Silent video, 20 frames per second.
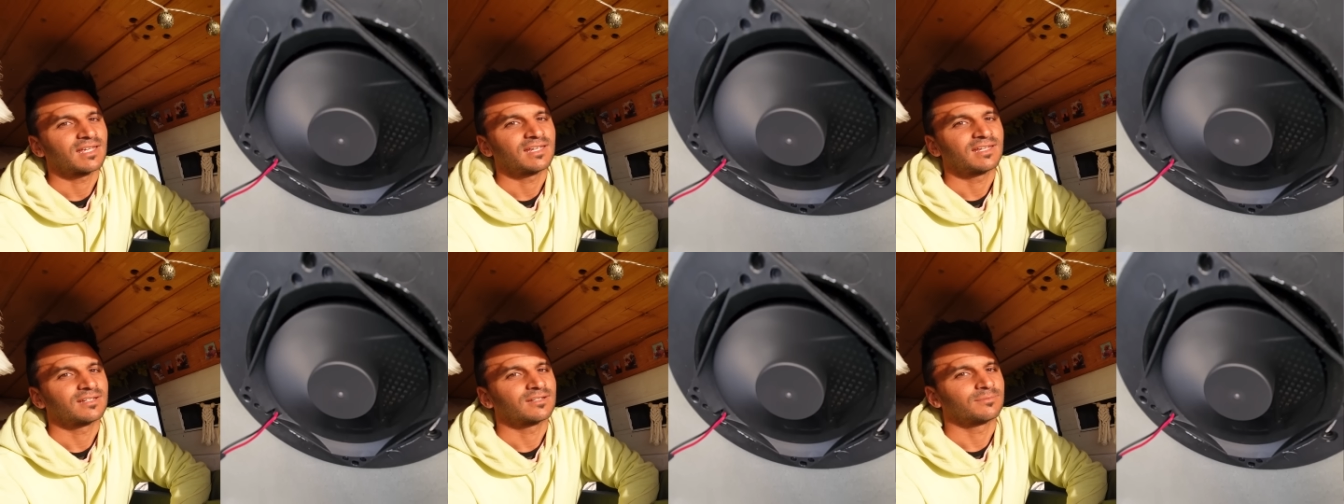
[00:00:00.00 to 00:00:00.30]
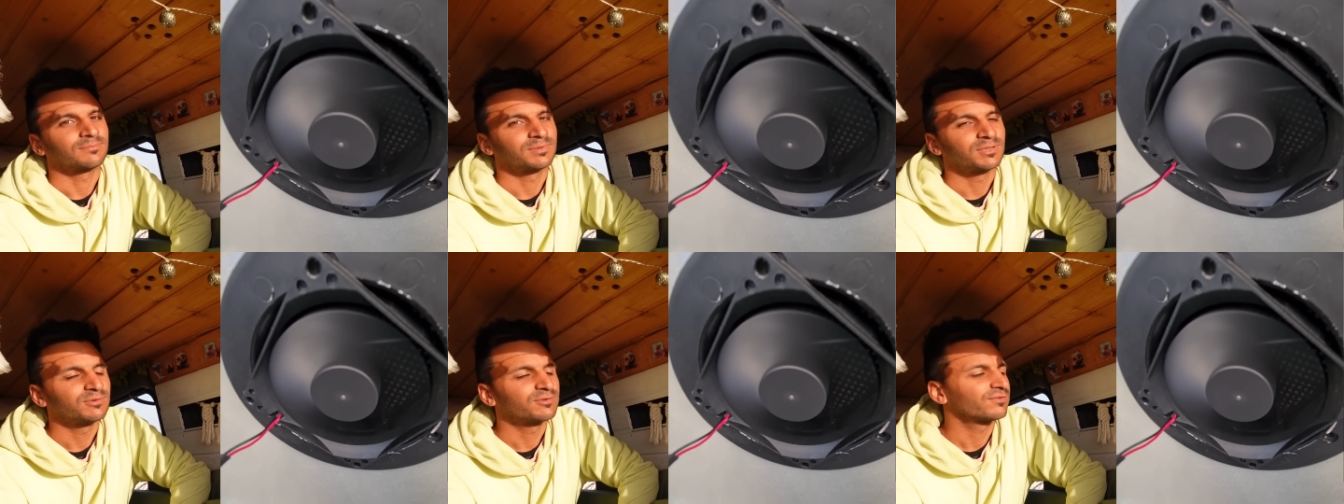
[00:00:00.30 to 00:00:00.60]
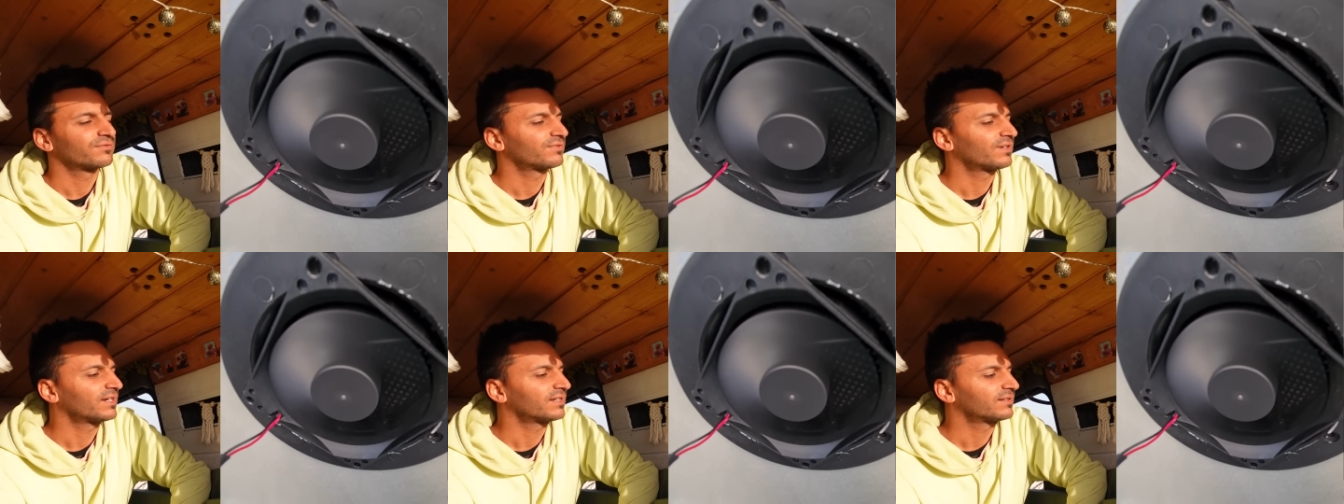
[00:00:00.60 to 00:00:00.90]
a
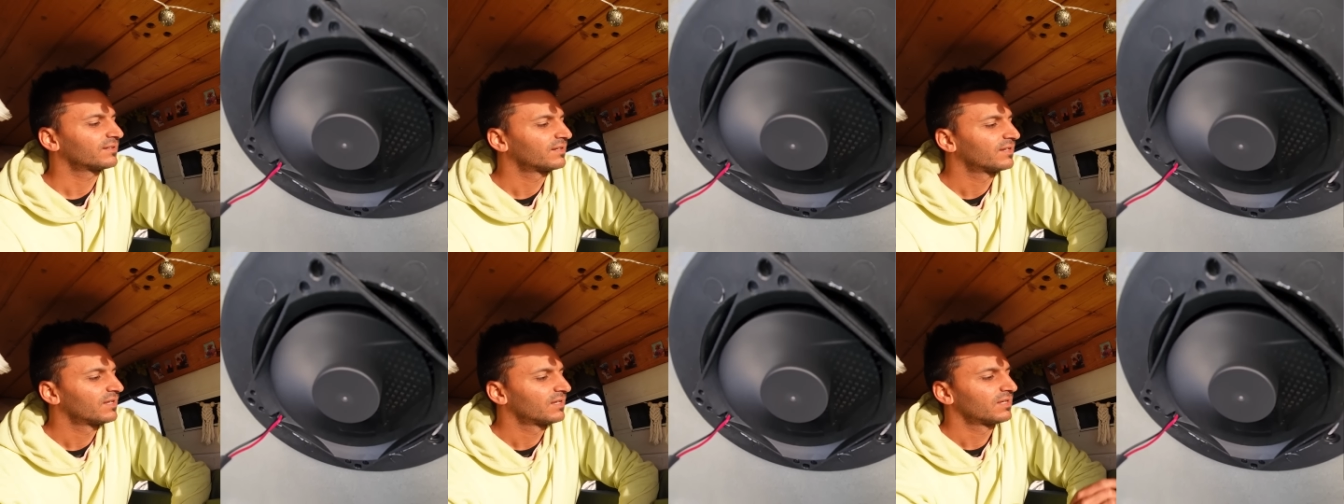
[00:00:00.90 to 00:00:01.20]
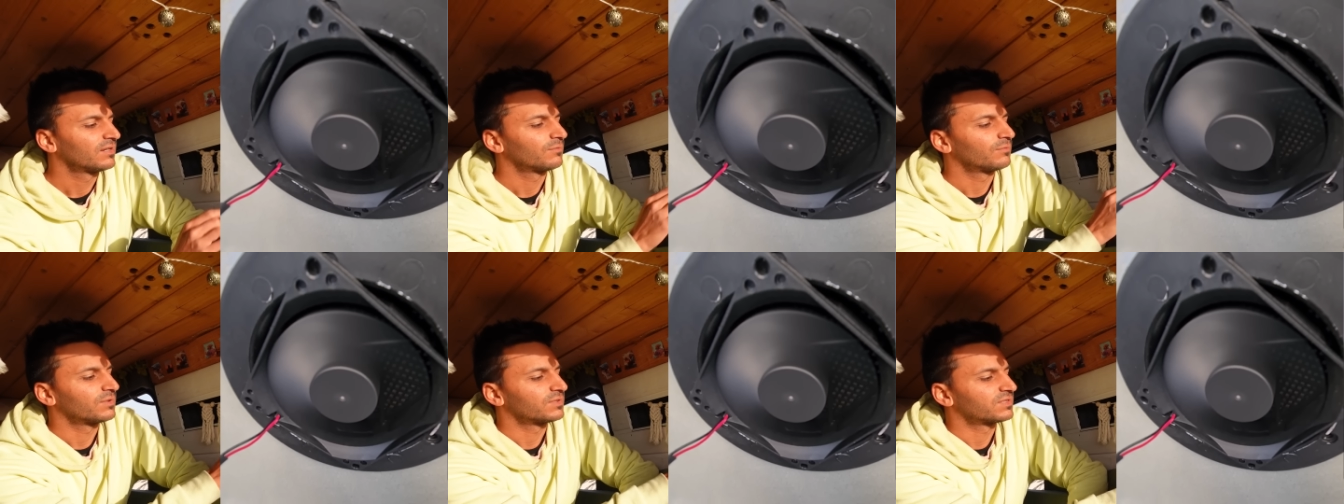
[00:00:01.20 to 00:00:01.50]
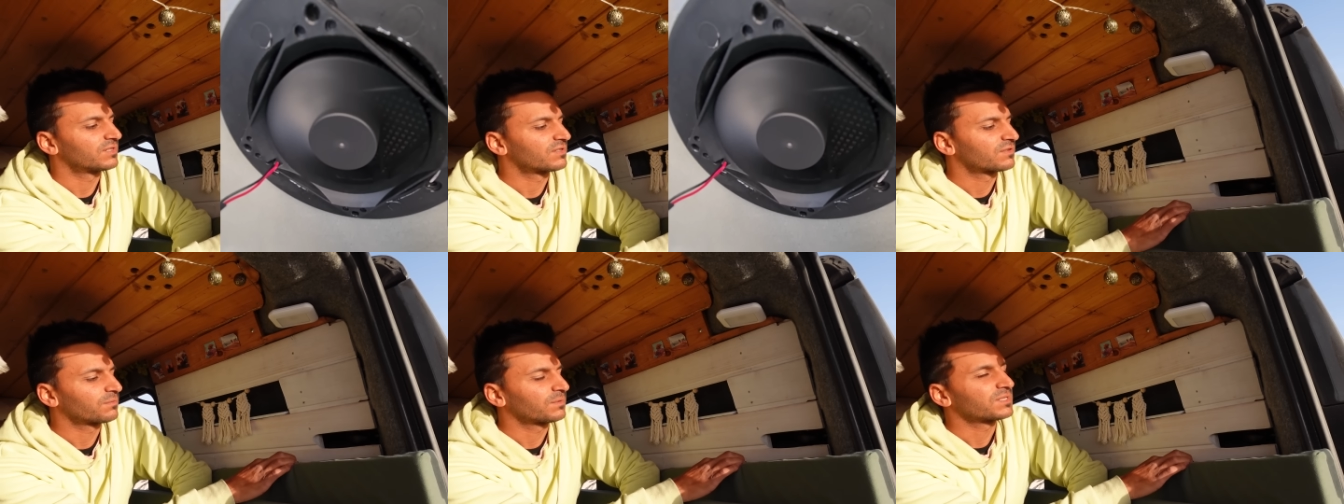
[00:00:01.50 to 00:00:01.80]
computer fan
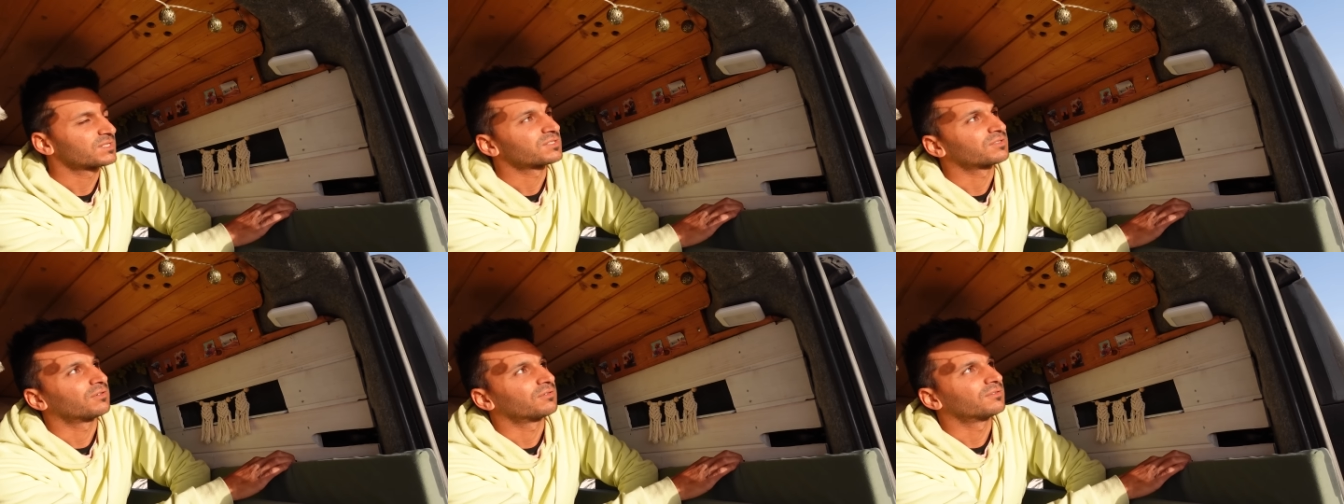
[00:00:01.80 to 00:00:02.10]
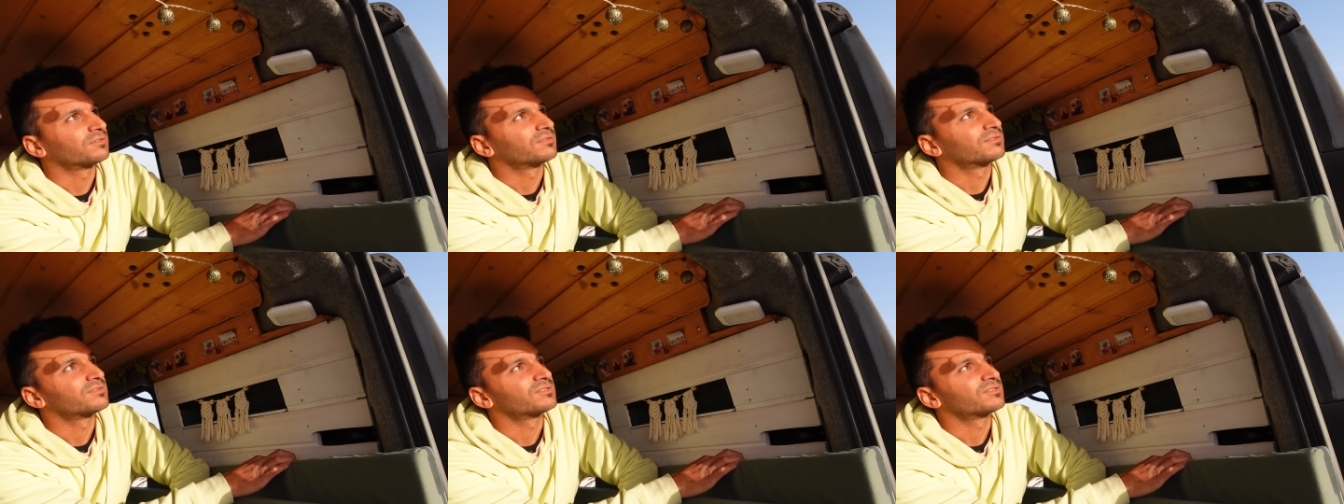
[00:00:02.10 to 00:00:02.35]
which is switched on